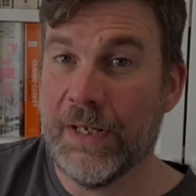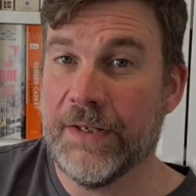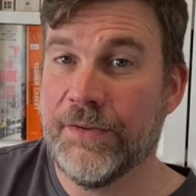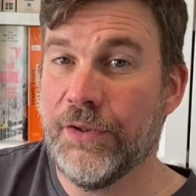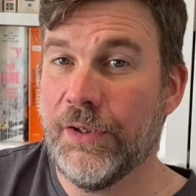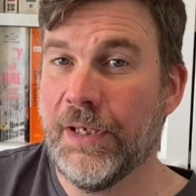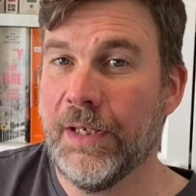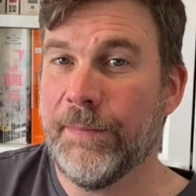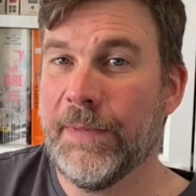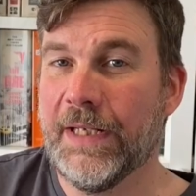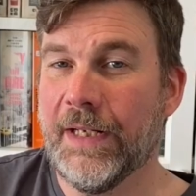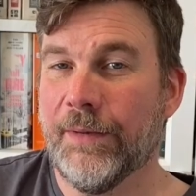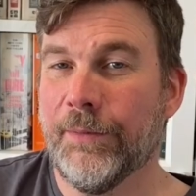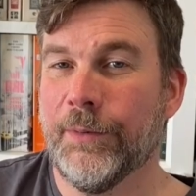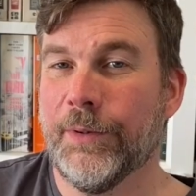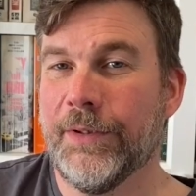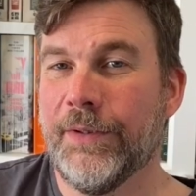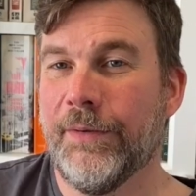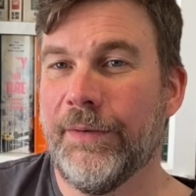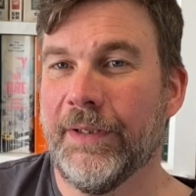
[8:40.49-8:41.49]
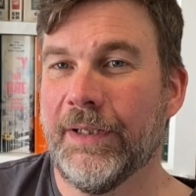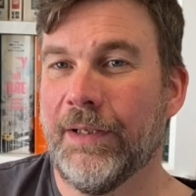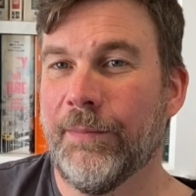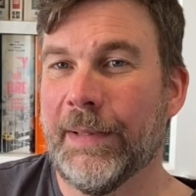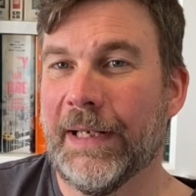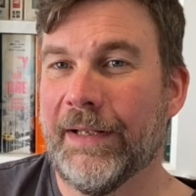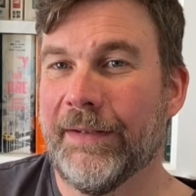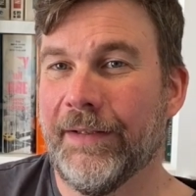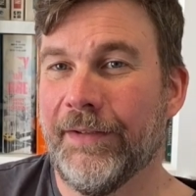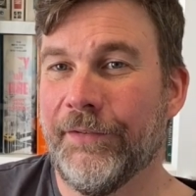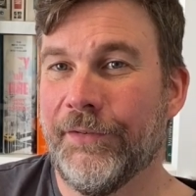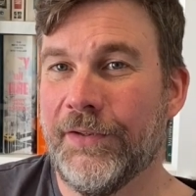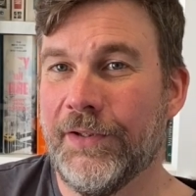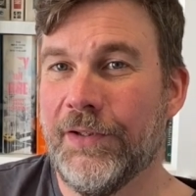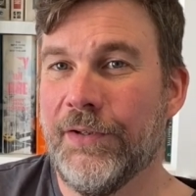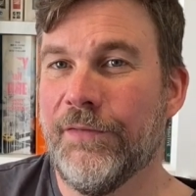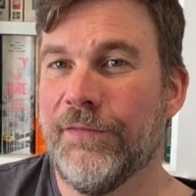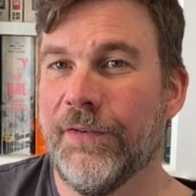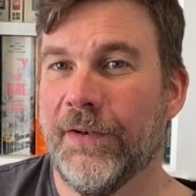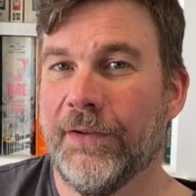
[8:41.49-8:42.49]
do let me know what you think about this. Do
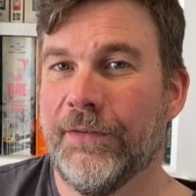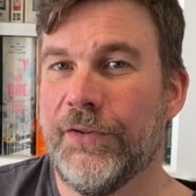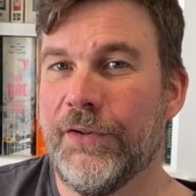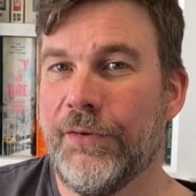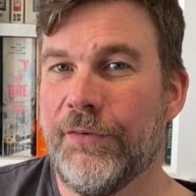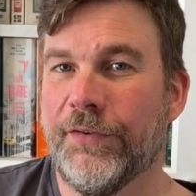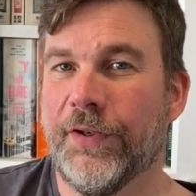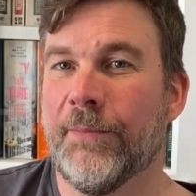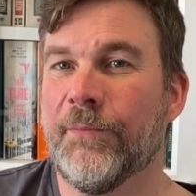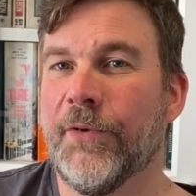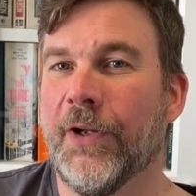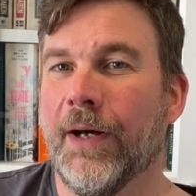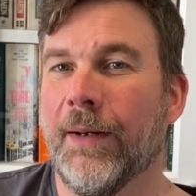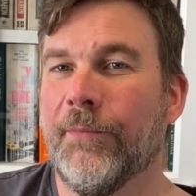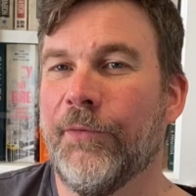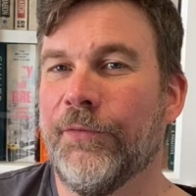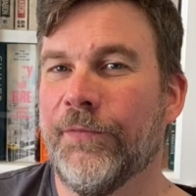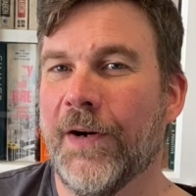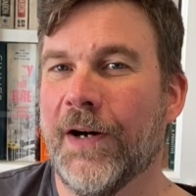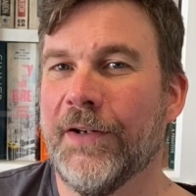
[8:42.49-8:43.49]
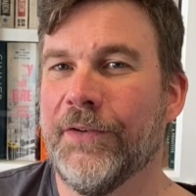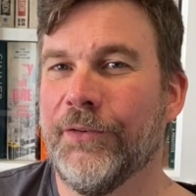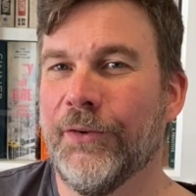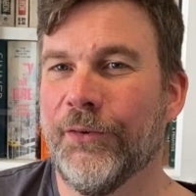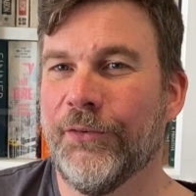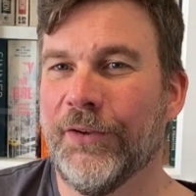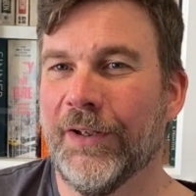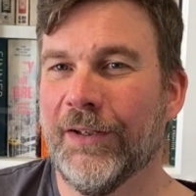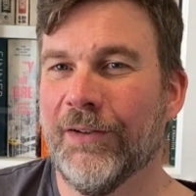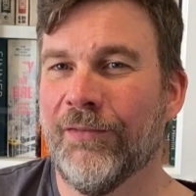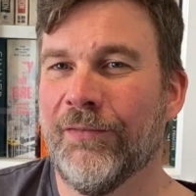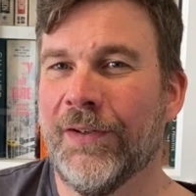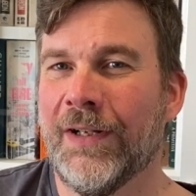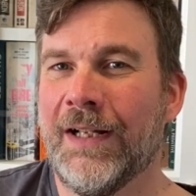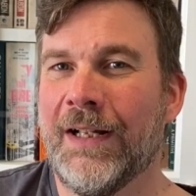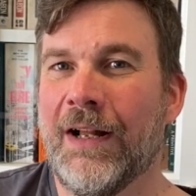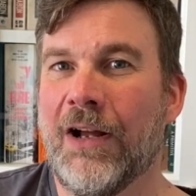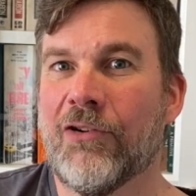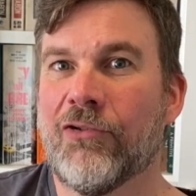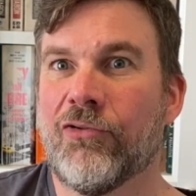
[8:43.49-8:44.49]
you sometimes find yourself
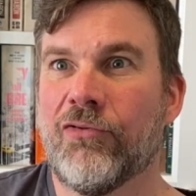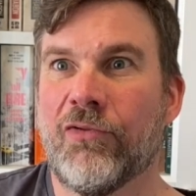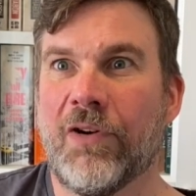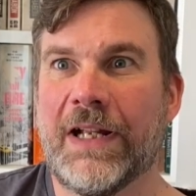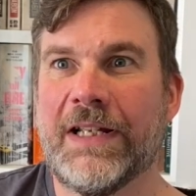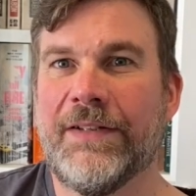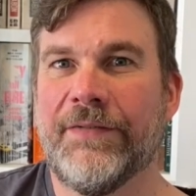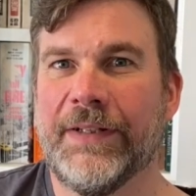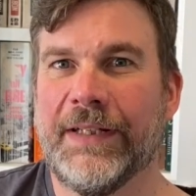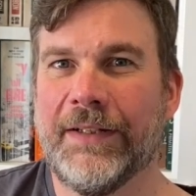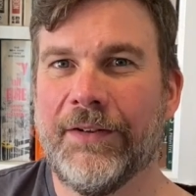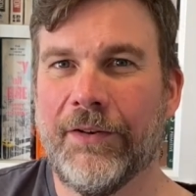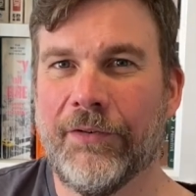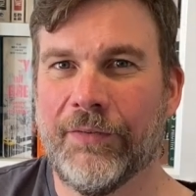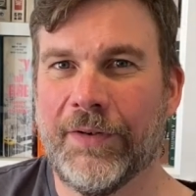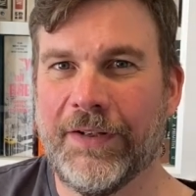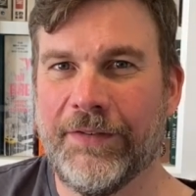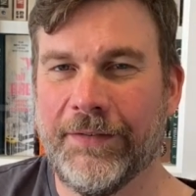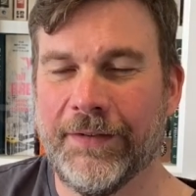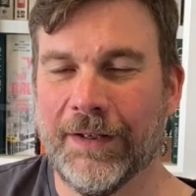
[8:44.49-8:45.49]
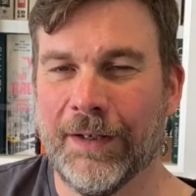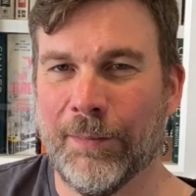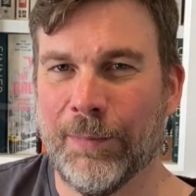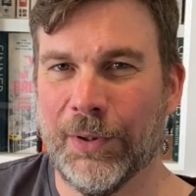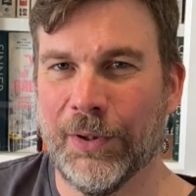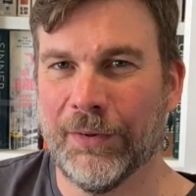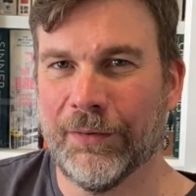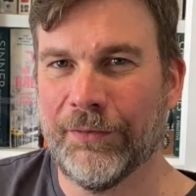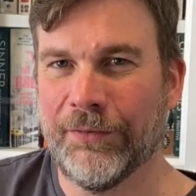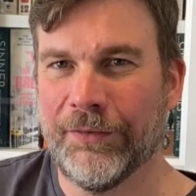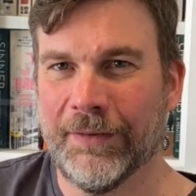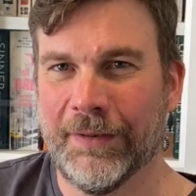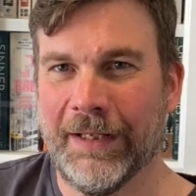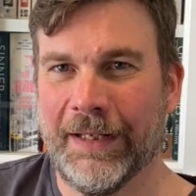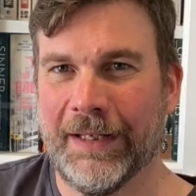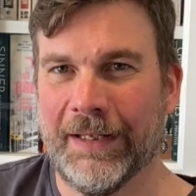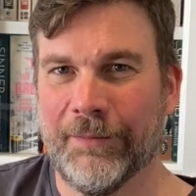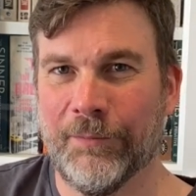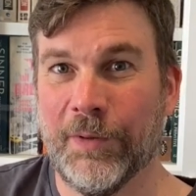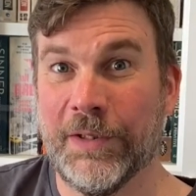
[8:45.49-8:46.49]
craving 3-star books
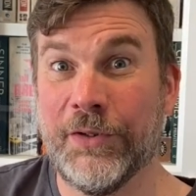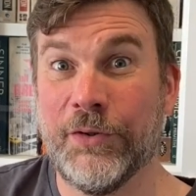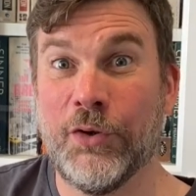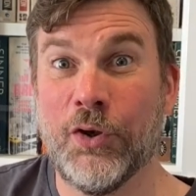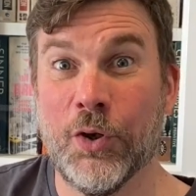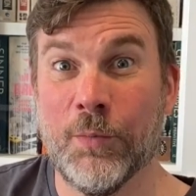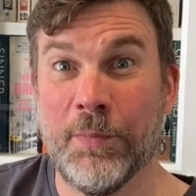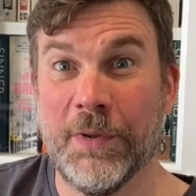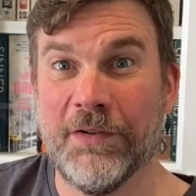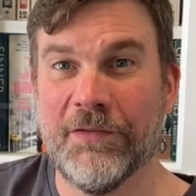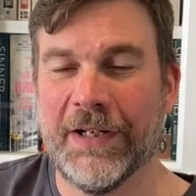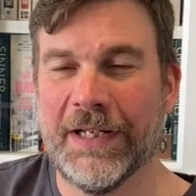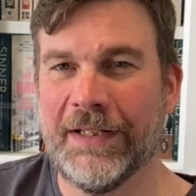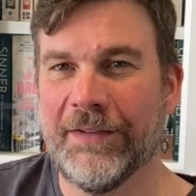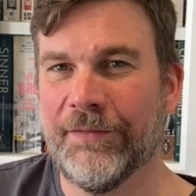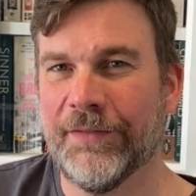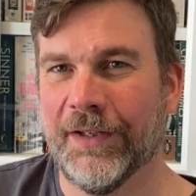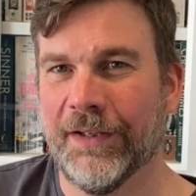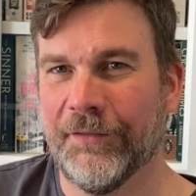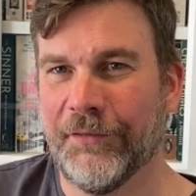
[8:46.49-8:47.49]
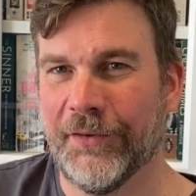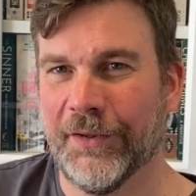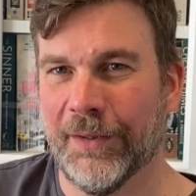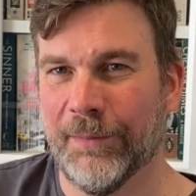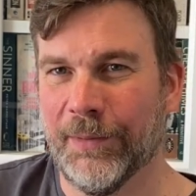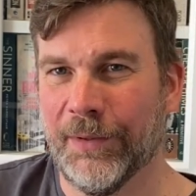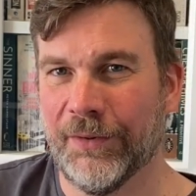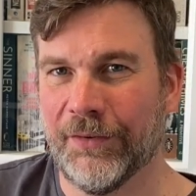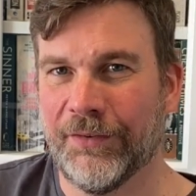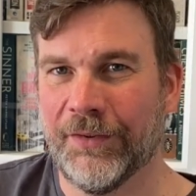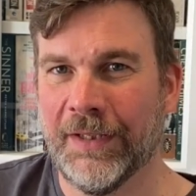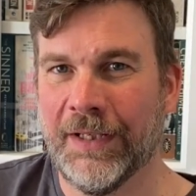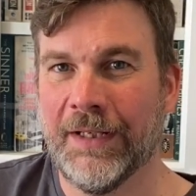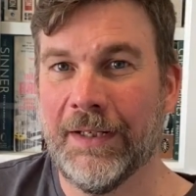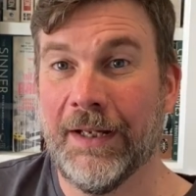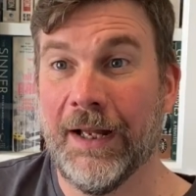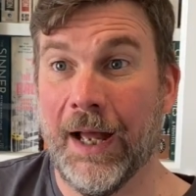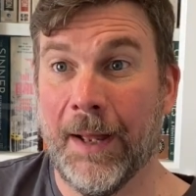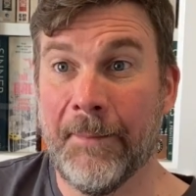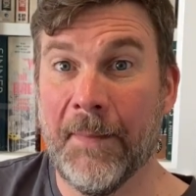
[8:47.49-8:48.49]
when you could be reading 5-star books?
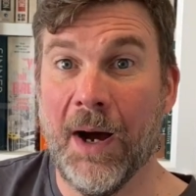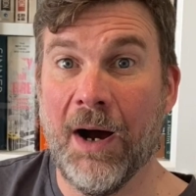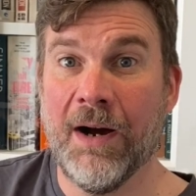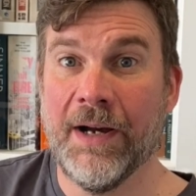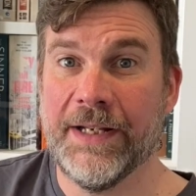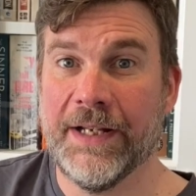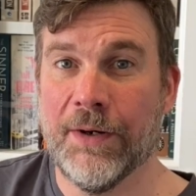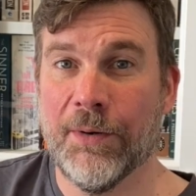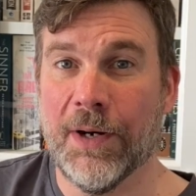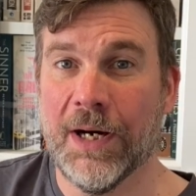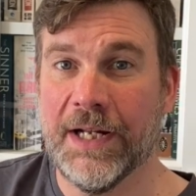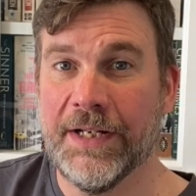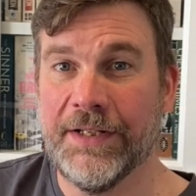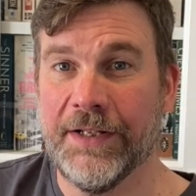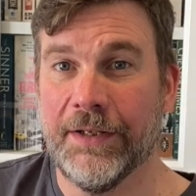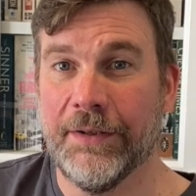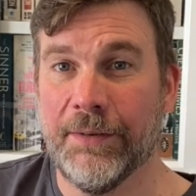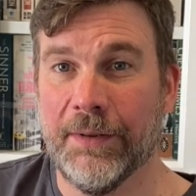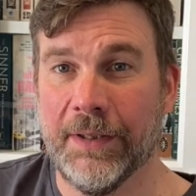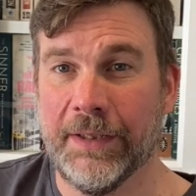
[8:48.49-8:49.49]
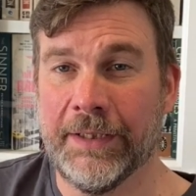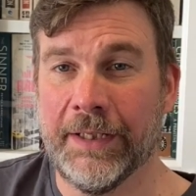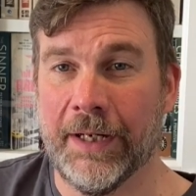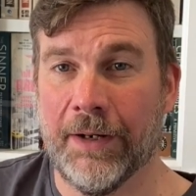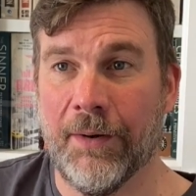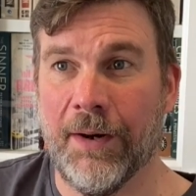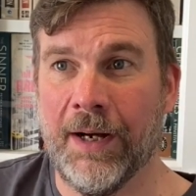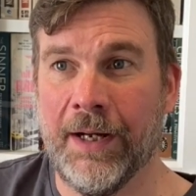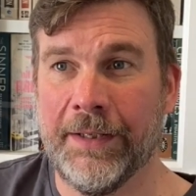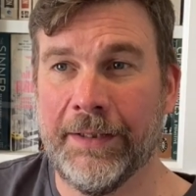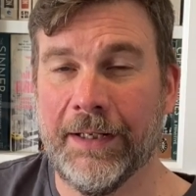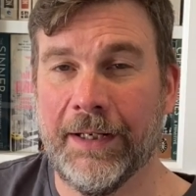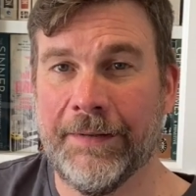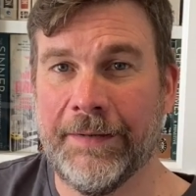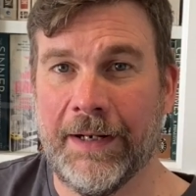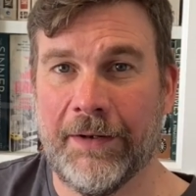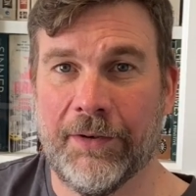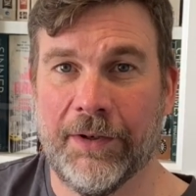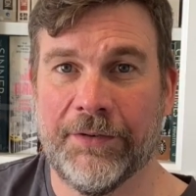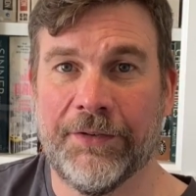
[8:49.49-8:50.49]
I know I do. You know,
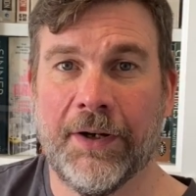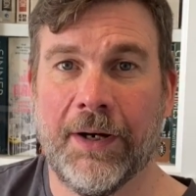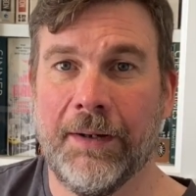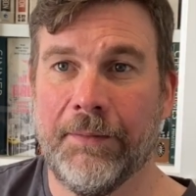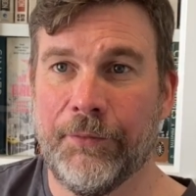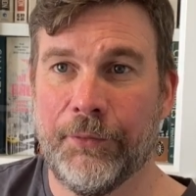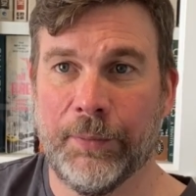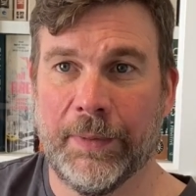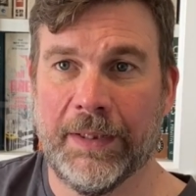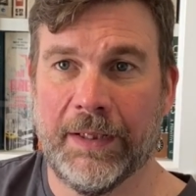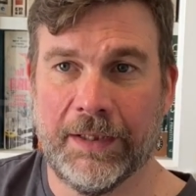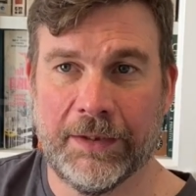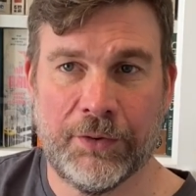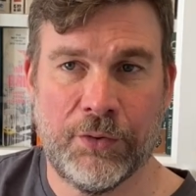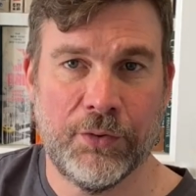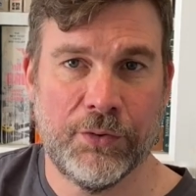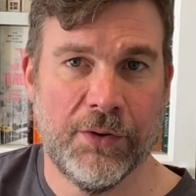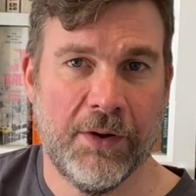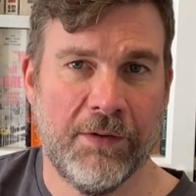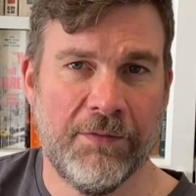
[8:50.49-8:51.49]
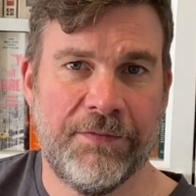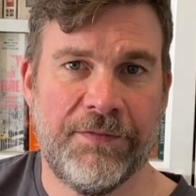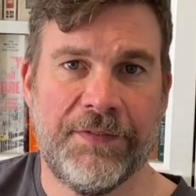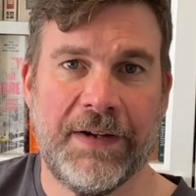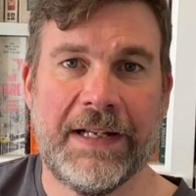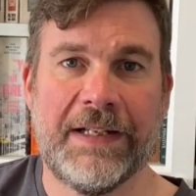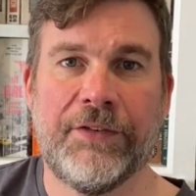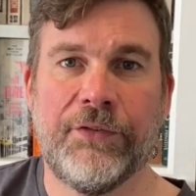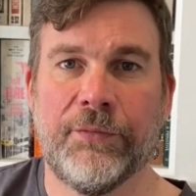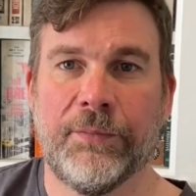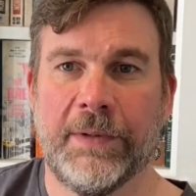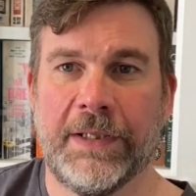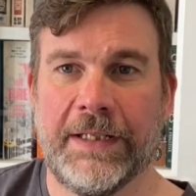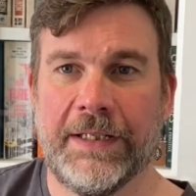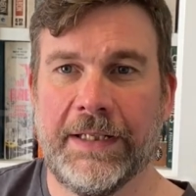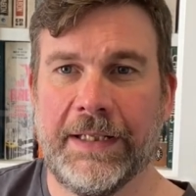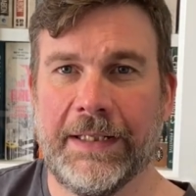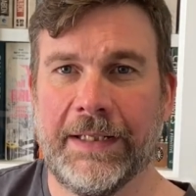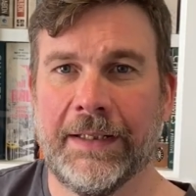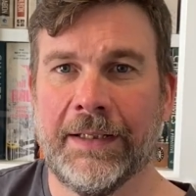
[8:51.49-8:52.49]
there are times when I could not face
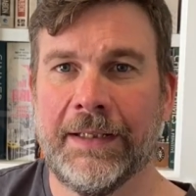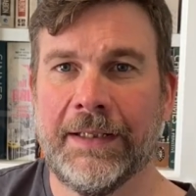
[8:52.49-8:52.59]
reading